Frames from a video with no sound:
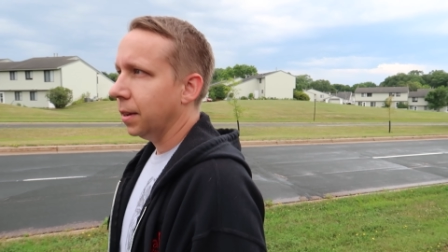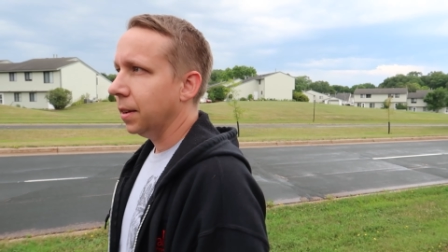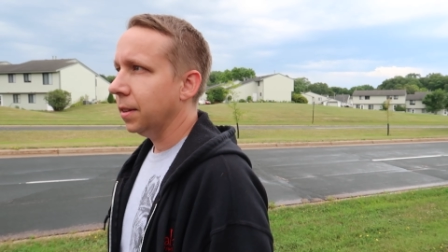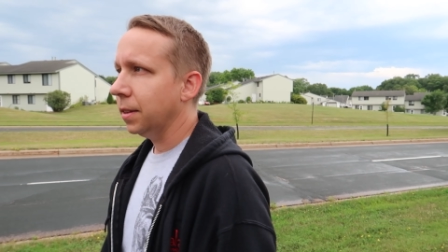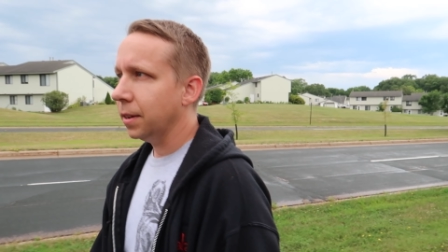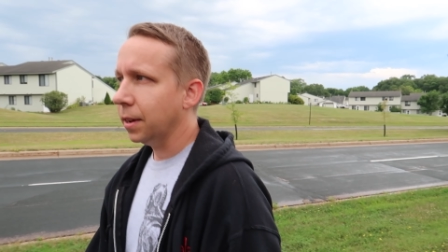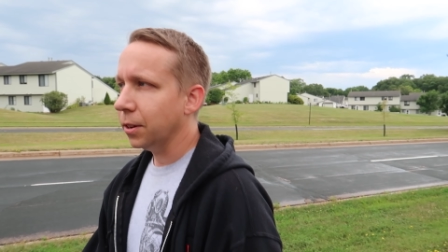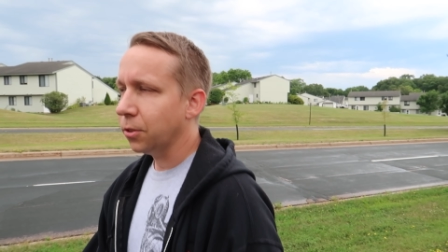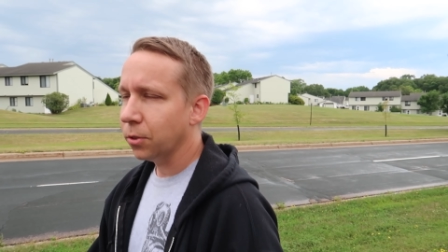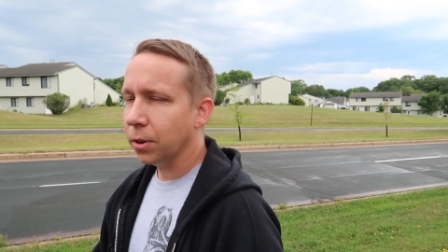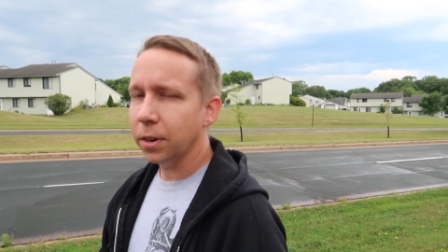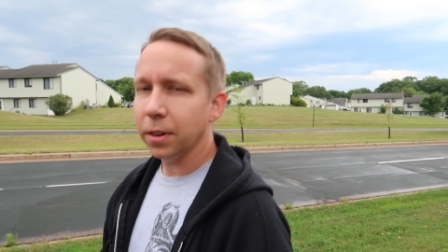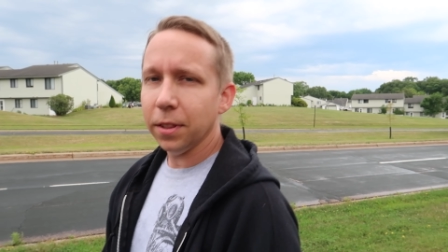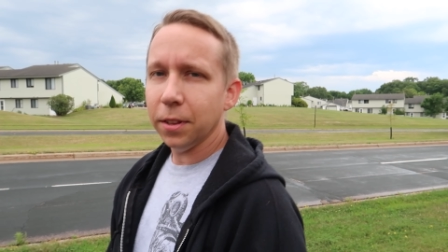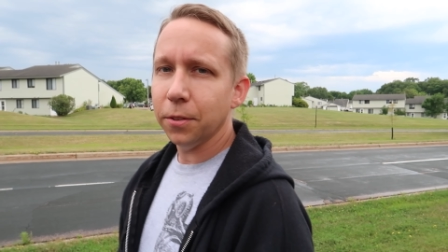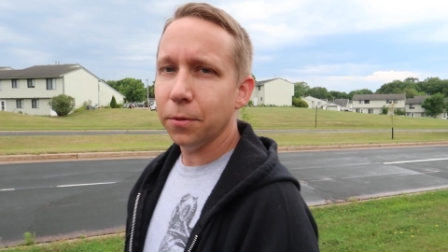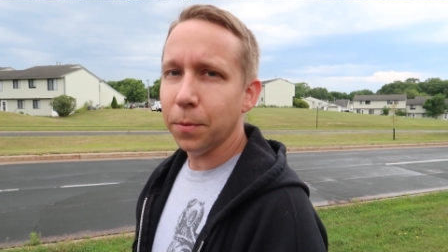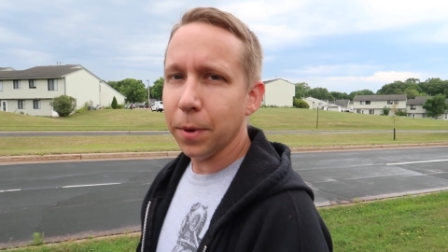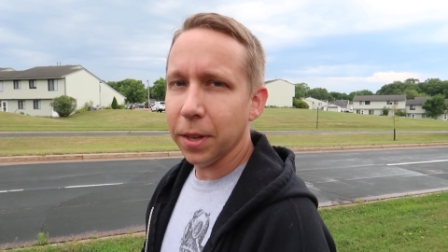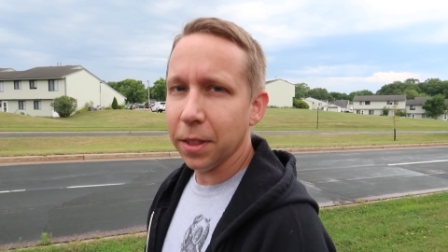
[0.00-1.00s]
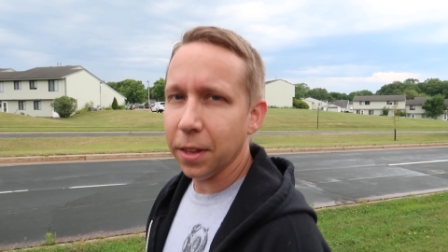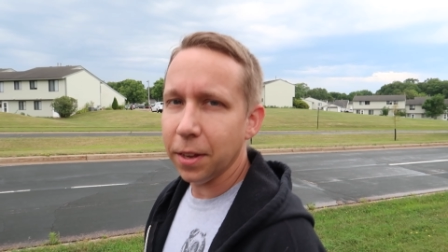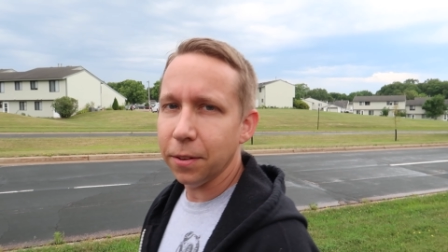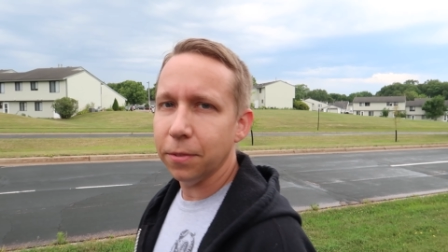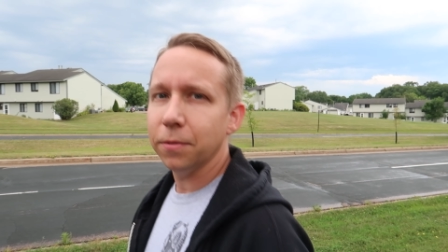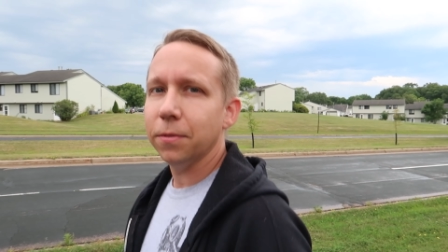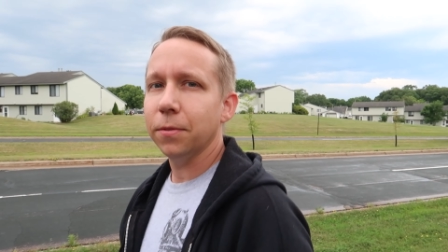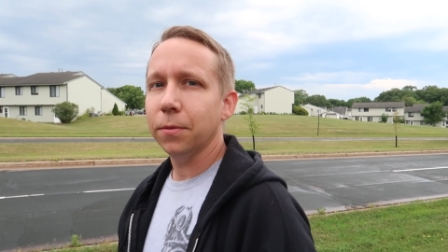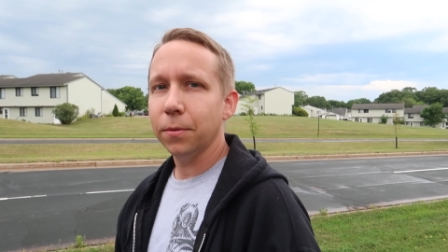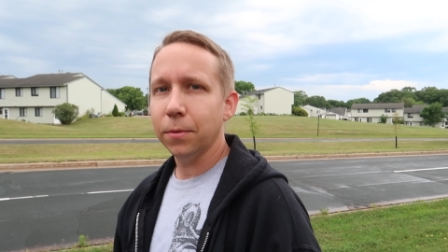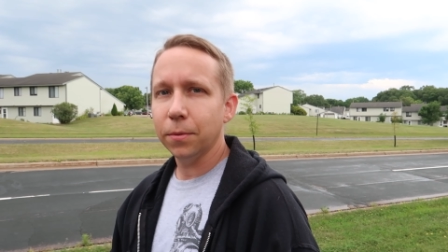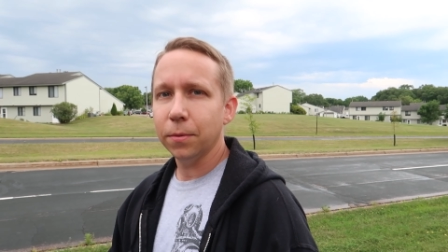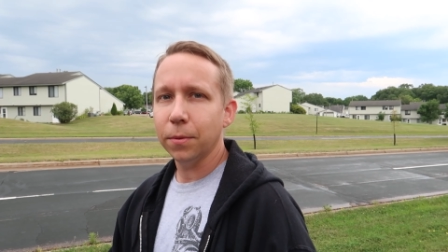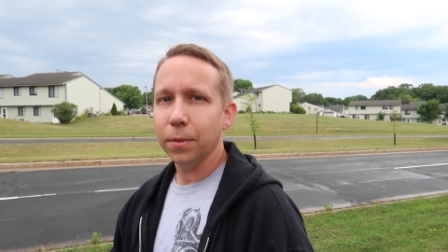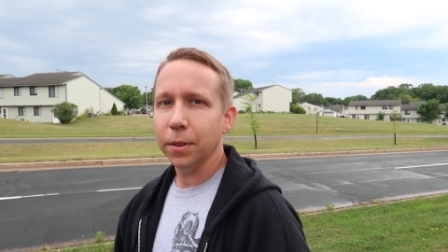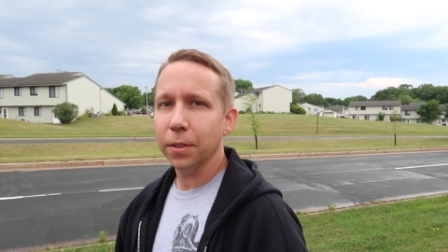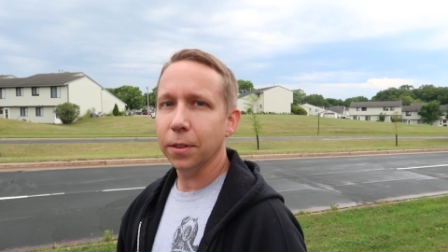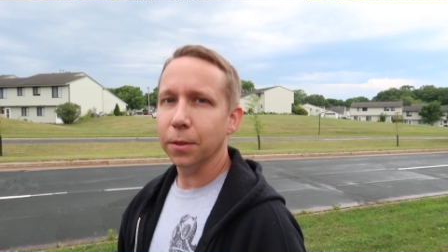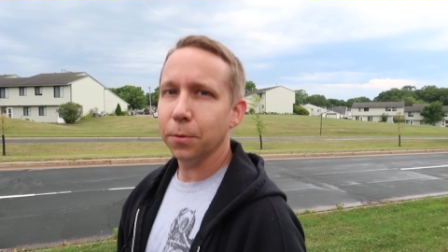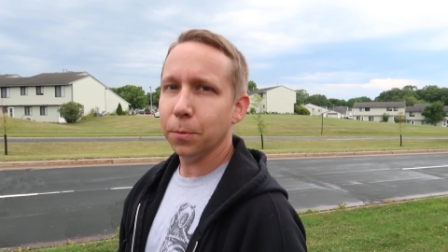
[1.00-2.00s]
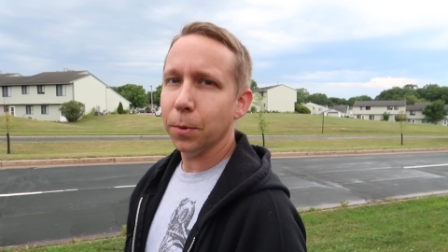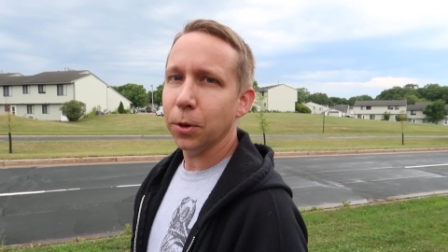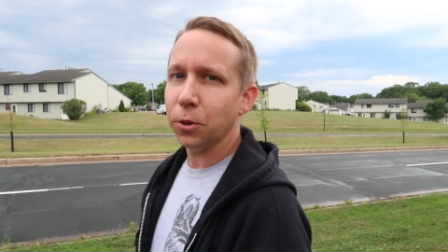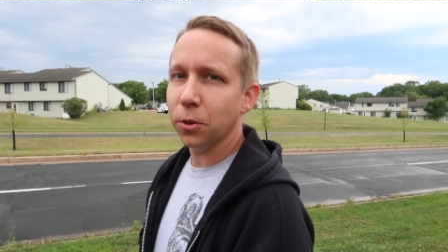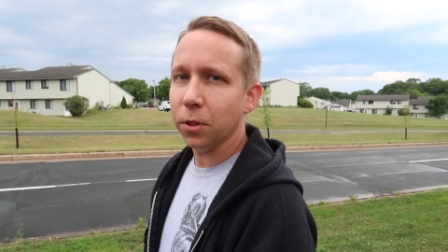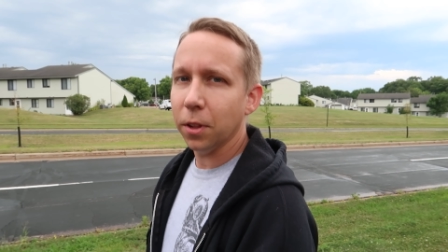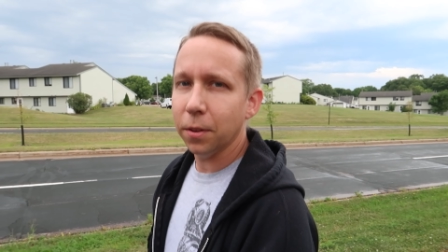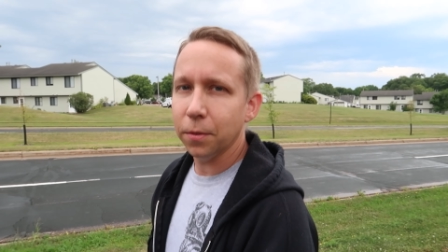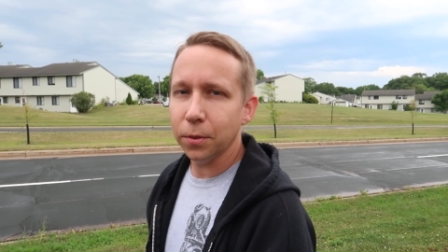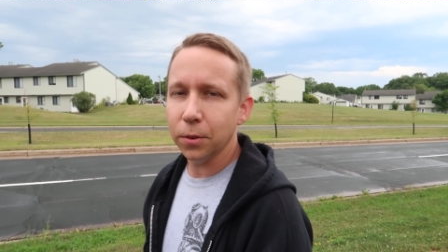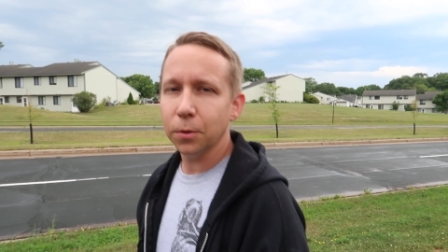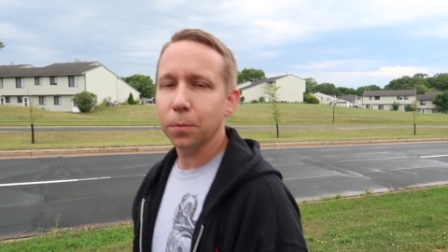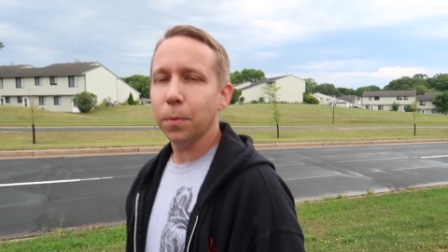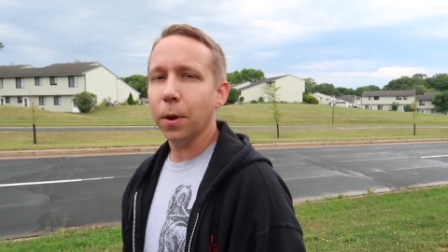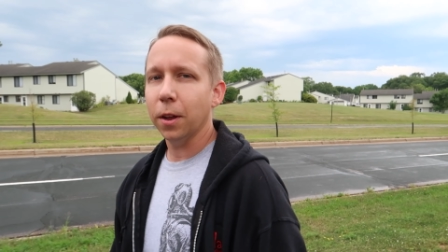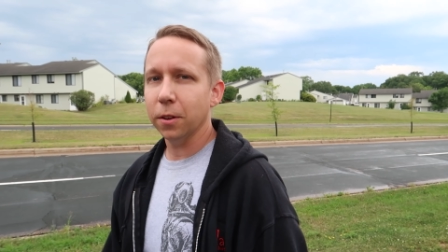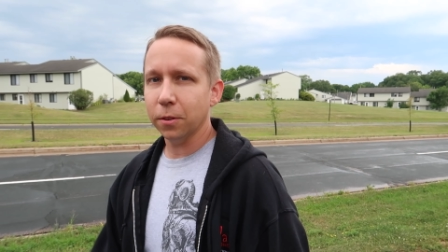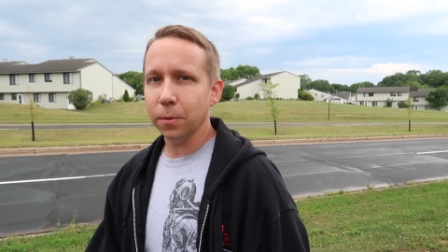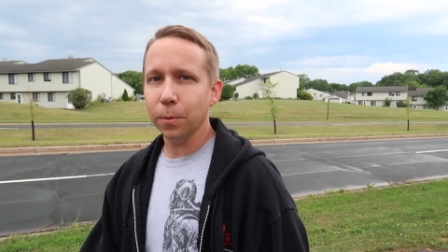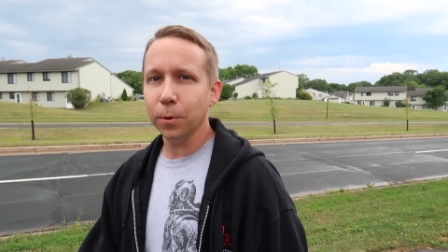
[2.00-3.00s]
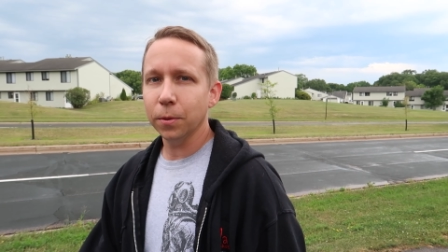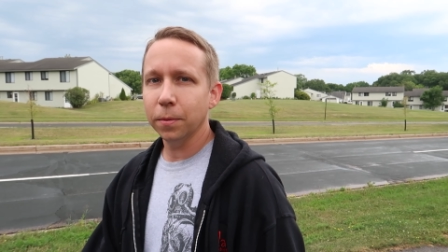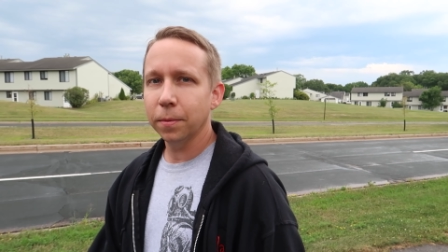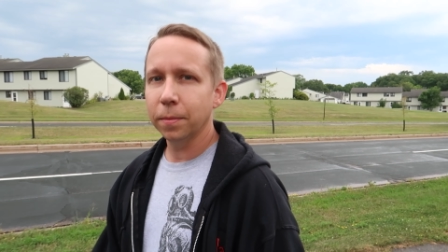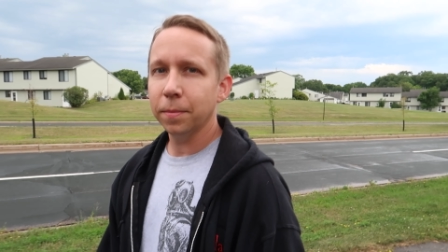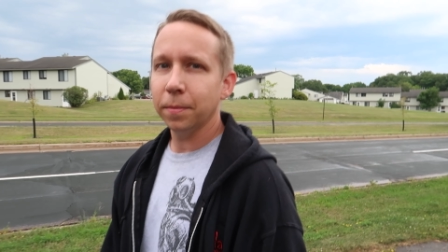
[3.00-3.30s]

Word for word: I think I try to live my life with as much love as possible.